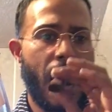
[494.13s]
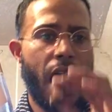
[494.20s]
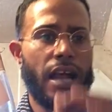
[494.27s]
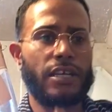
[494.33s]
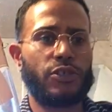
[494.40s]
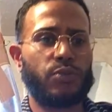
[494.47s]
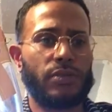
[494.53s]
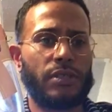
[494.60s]

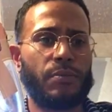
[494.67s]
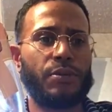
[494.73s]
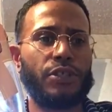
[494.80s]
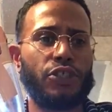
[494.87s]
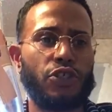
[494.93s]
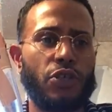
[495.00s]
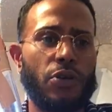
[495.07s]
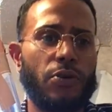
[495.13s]
That's what the
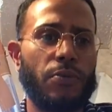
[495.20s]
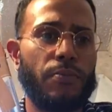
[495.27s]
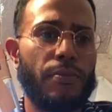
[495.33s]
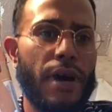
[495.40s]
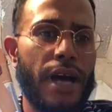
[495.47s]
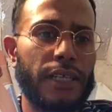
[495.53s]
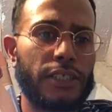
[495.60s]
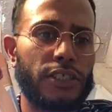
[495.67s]
PATRÓN
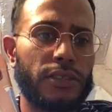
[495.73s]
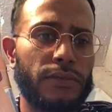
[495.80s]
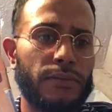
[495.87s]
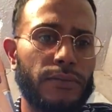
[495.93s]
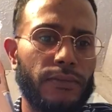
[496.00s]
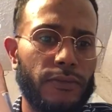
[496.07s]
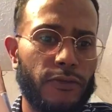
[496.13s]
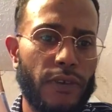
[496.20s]
box
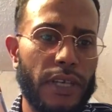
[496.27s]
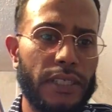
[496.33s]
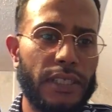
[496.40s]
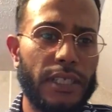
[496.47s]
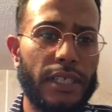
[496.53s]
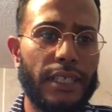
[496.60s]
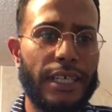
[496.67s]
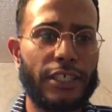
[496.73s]
right
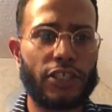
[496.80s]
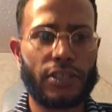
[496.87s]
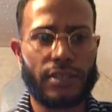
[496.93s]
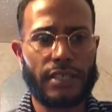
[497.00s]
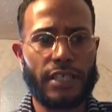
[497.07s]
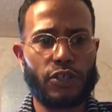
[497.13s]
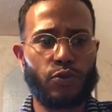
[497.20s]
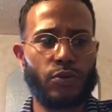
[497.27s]
there.
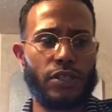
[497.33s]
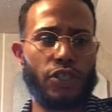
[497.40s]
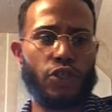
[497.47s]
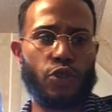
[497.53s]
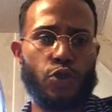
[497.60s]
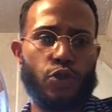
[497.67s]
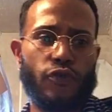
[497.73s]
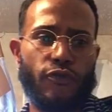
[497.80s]
That's what it's
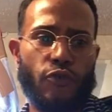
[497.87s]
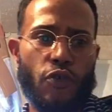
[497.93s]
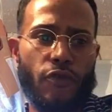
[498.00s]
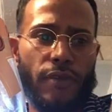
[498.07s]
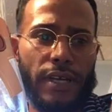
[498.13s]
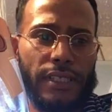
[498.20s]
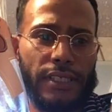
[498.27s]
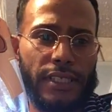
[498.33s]
used for
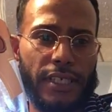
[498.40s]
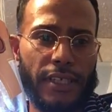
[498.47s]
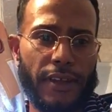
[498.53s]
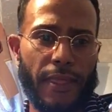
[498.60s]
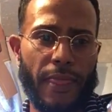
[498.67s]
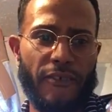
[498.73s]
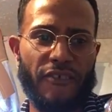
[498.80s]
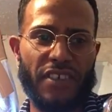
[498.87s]
right
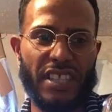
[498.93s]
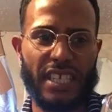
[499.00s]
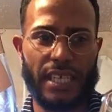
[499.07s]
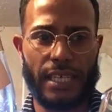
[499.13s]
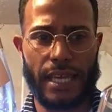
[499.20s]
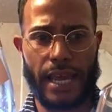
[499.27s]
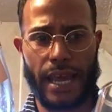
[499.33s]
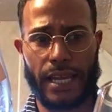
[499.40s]
there. 50
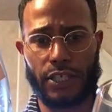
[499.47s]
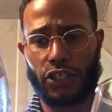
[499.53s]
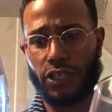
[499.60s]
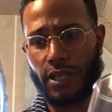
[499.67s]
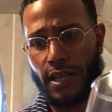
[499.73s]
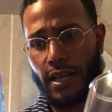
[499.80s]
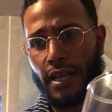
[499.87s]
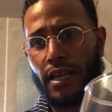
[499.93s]
cash
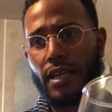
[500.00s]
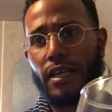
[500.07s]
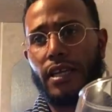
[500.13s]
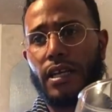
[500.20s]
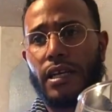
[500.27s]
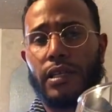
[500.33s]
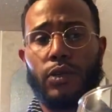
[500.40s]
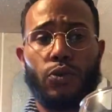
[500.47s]

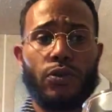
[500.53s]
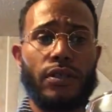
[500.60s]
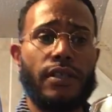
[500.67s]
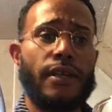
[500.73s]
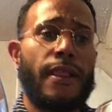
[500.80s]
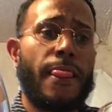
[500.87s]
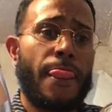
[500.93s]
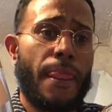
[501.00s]

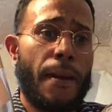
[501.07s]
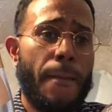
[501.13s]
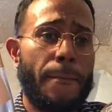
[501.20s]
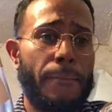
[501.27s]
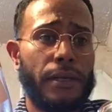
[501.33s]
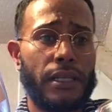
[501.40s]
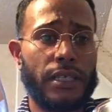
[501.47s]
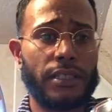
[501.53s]
included.
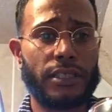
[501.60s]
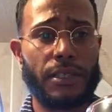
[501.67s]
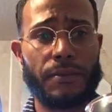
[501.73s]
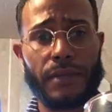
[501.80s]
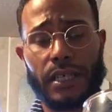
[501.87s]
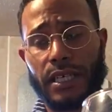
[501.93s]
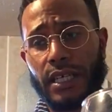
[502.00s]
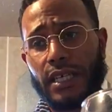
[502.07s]
Plus, I'm
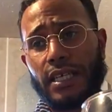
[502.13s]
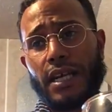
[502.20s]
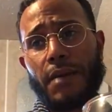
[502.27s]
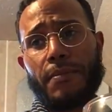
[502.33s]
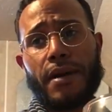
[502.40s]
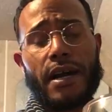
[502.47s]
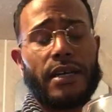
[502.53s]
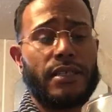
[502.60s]
gonna give y'all
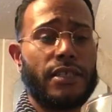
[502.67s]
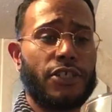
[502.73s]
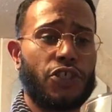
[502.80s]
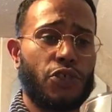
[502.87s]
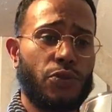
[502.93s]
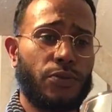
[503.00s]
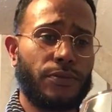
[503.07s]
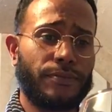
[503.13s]
my
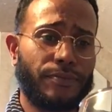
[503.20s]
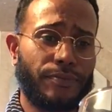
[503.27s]
initial